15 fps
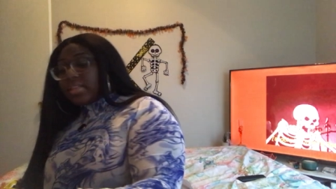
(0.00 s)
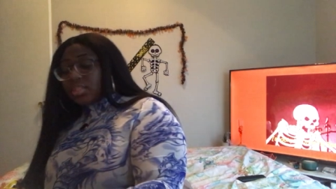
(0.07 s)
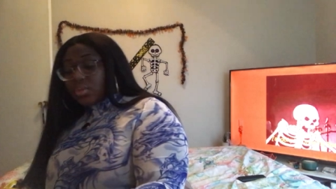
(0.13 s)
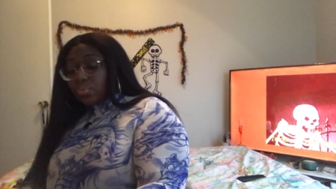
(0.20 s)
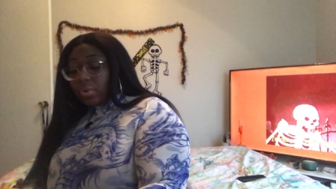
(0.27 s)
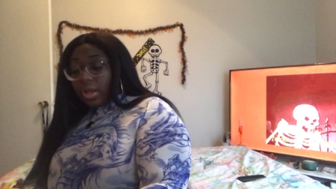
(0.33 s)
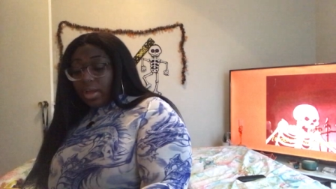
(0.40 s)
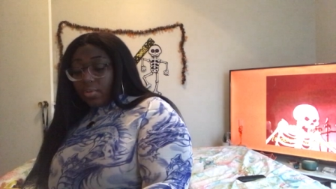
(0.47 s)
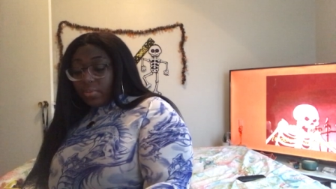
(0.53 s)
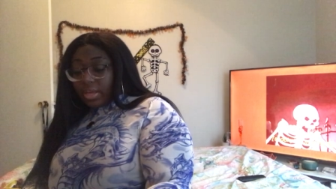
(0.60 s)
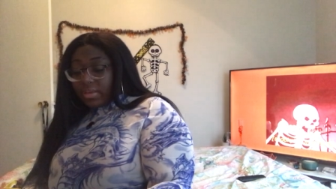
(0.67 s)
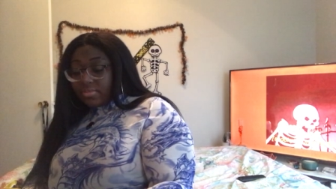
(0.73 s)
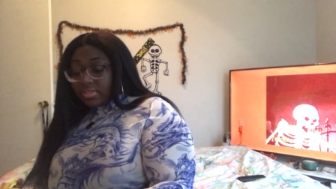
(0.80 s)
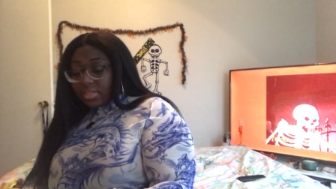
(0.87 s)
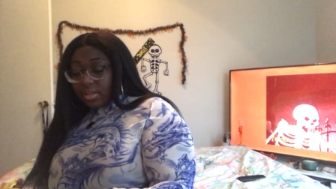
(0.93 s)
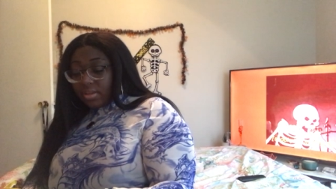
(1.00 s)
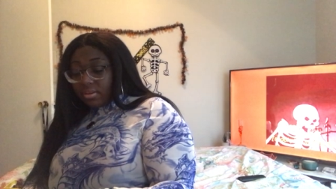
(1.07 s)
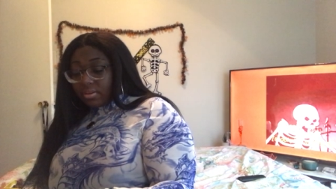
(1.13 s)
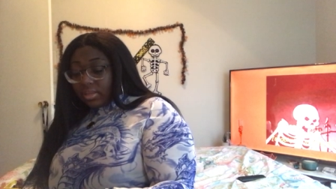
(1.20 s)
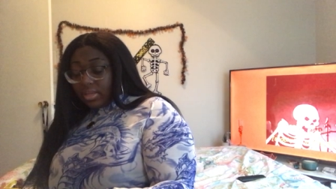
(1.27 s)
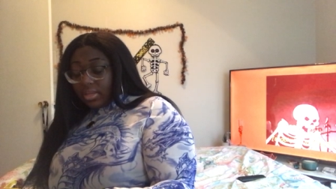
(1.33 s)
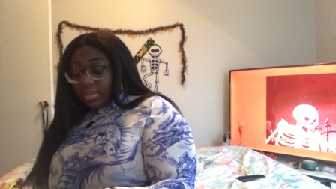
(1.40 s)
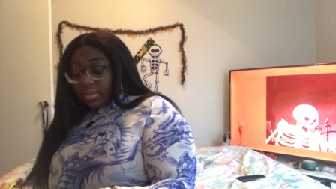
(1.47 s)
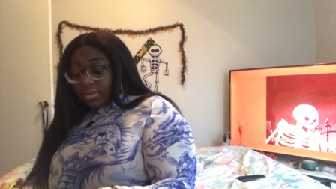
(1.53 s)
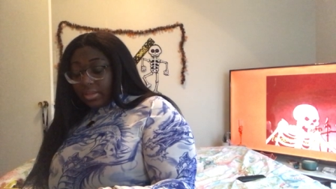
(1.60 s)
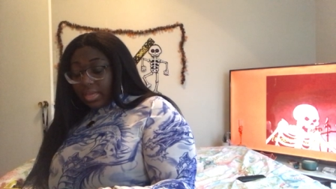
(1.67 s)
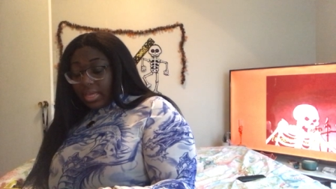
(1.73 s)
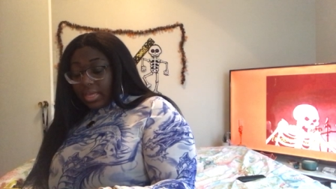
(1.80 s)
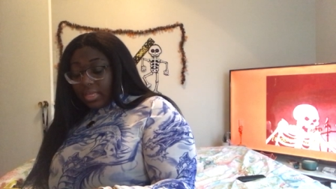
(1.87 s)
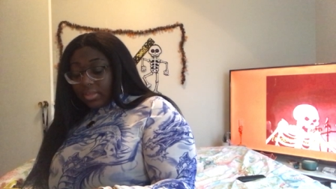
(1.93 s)
that's a Rod Wave song.
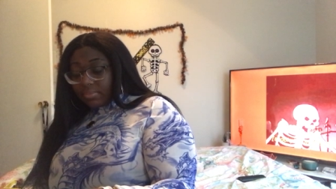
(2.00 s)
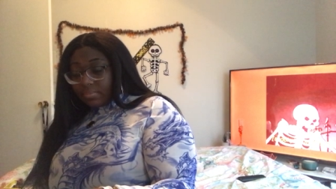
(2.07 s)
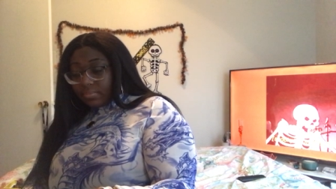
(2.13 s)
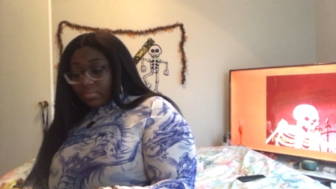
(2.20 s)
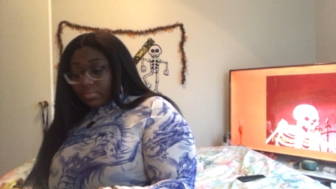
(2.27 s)
Okay,